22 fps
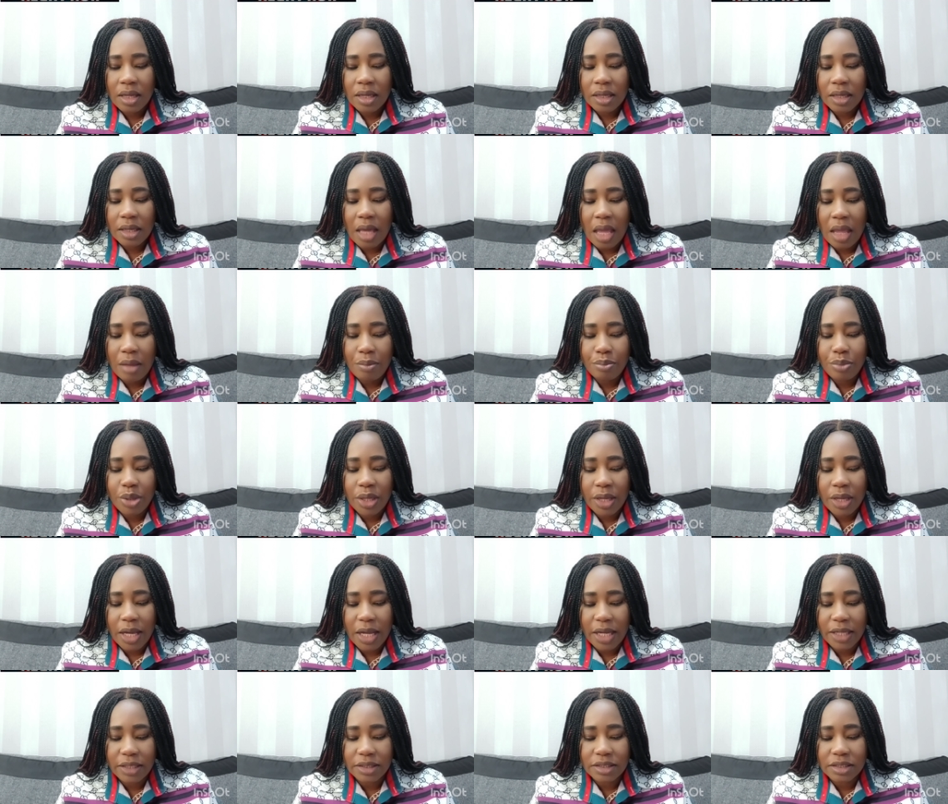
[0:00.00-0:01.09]
came
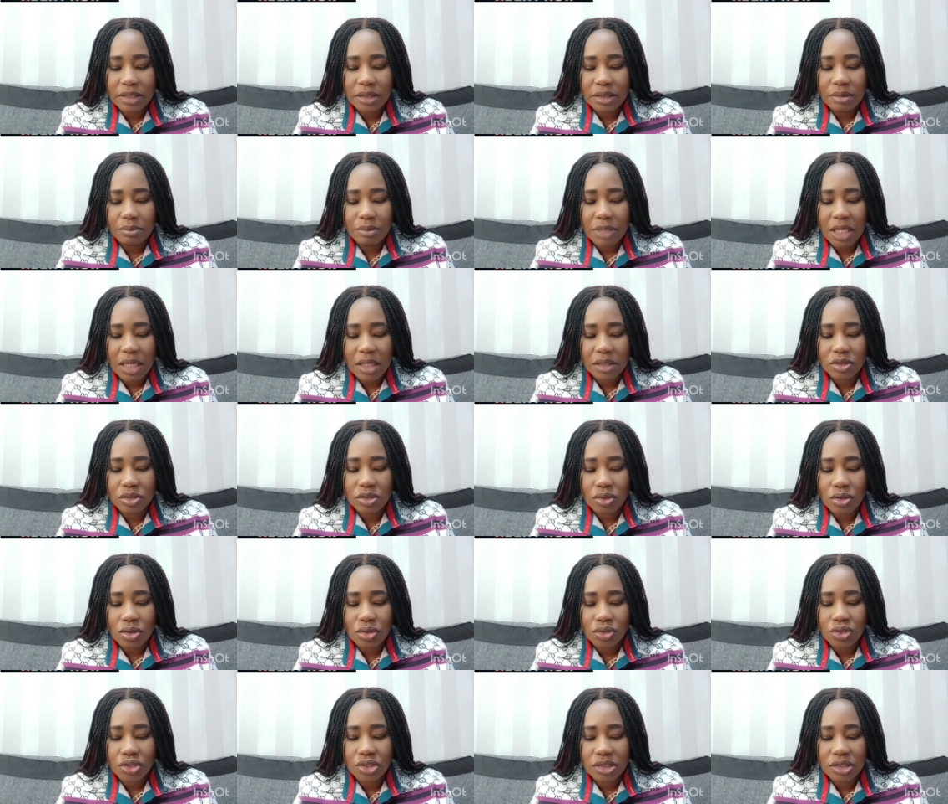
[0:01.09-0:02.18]
behind him and
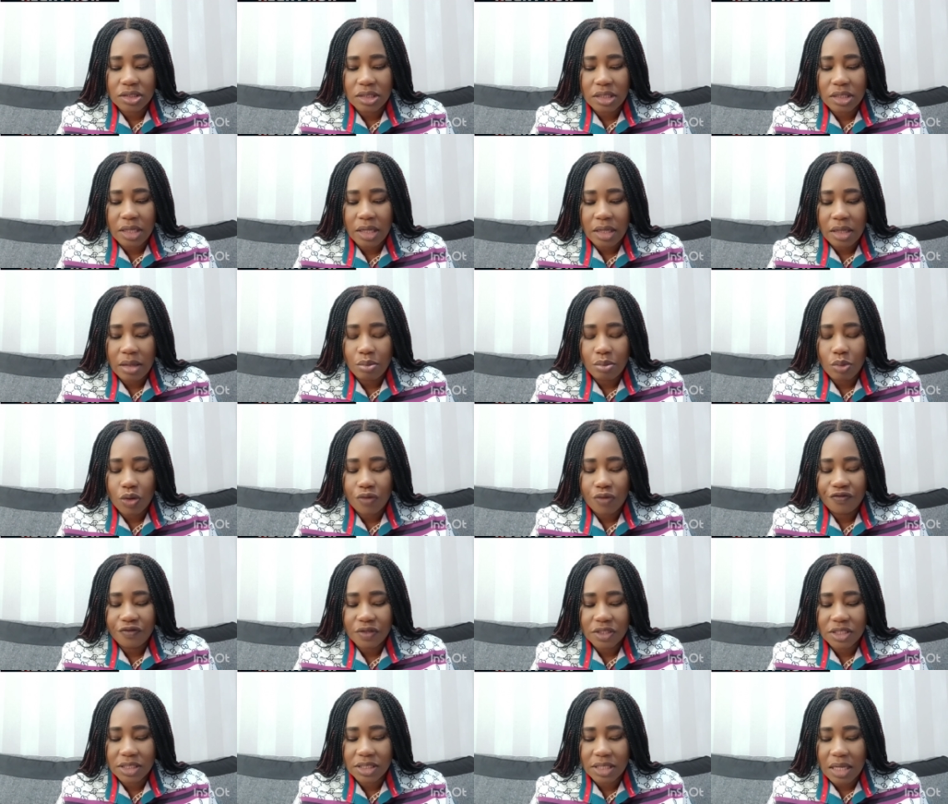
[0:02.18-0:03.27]
touched the hem of
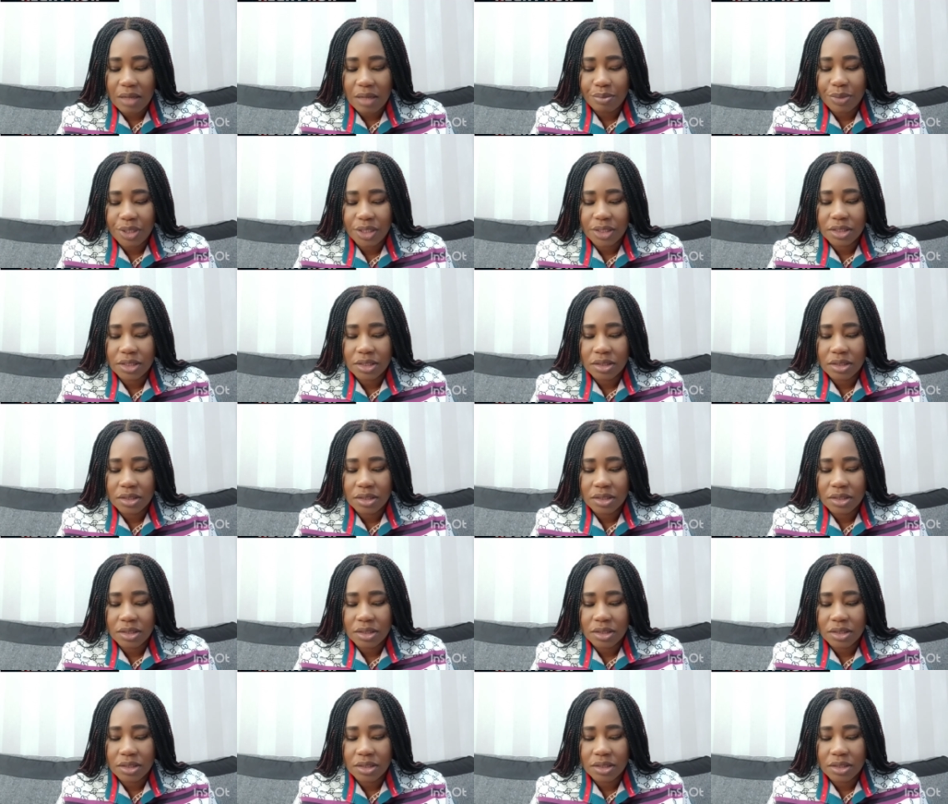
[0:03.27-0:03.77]
his garment.